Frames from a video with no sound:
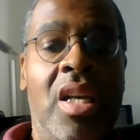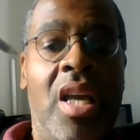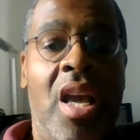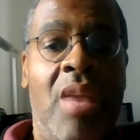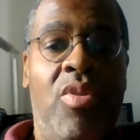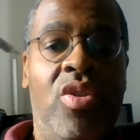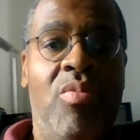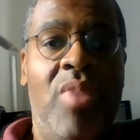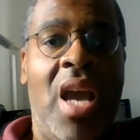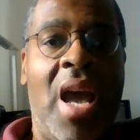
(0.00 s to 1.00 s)
able to
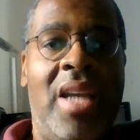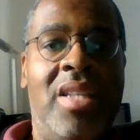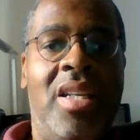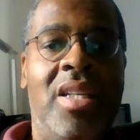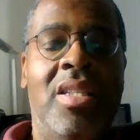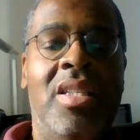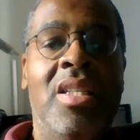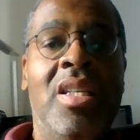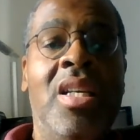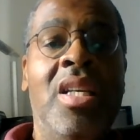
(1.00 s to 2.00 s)
be accessed.
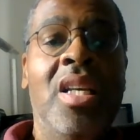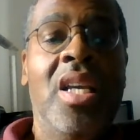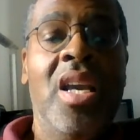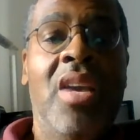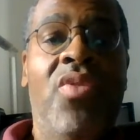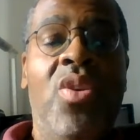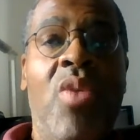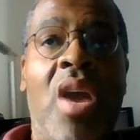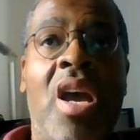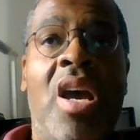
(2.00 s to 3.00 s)
If you
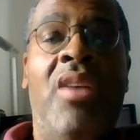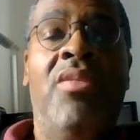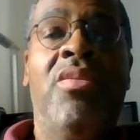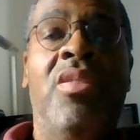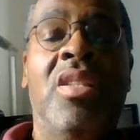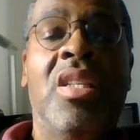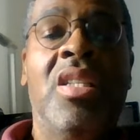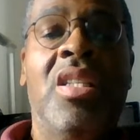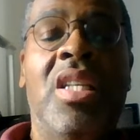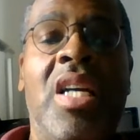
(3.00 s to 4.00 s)
have
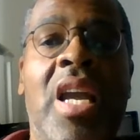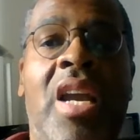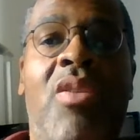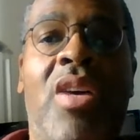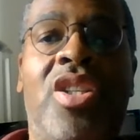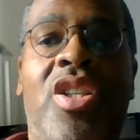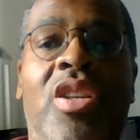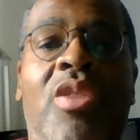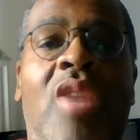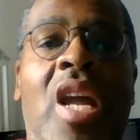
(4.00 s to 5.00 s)
a question
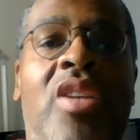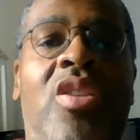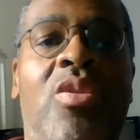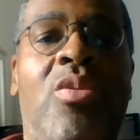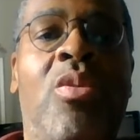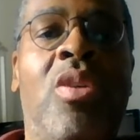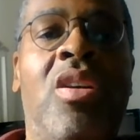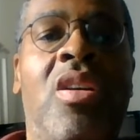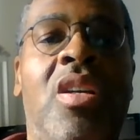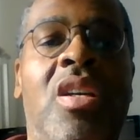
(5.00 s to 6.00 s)
you'd like to
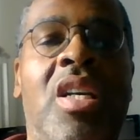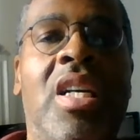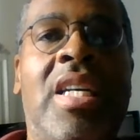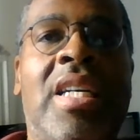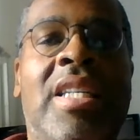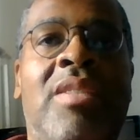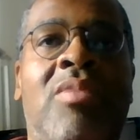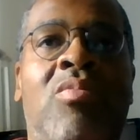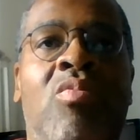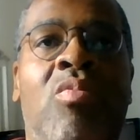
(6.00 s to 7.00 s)

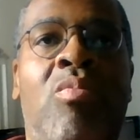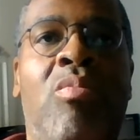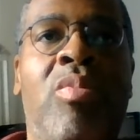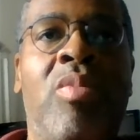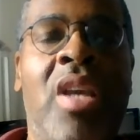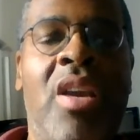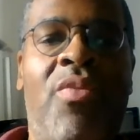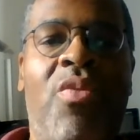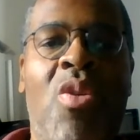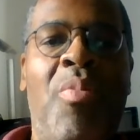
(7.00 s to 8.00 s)
um, give
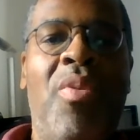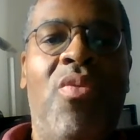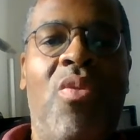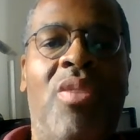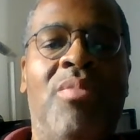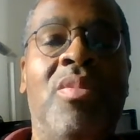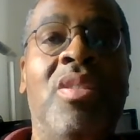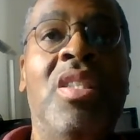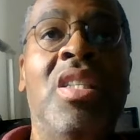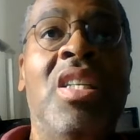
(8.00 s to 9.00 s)
for Open Forum
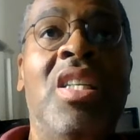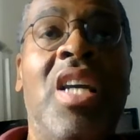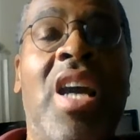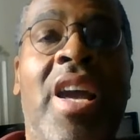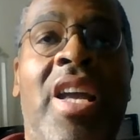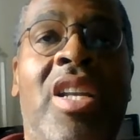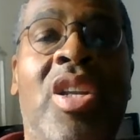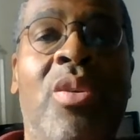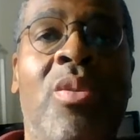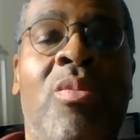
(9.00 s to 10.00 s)
and
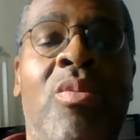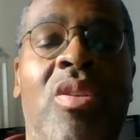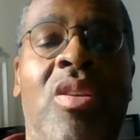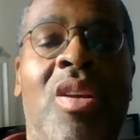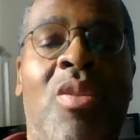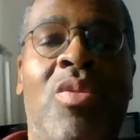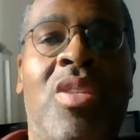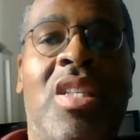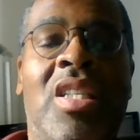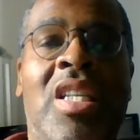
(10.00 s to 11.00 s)
you don't
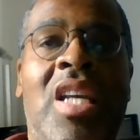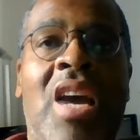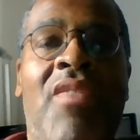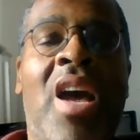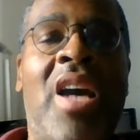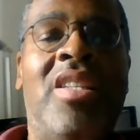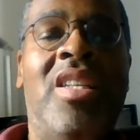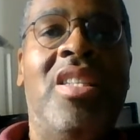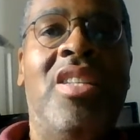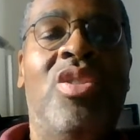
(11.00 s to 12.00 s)
have
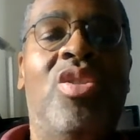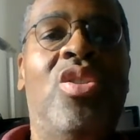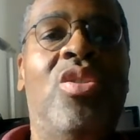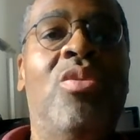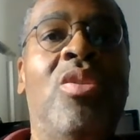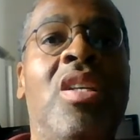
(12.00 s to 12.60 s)
access either to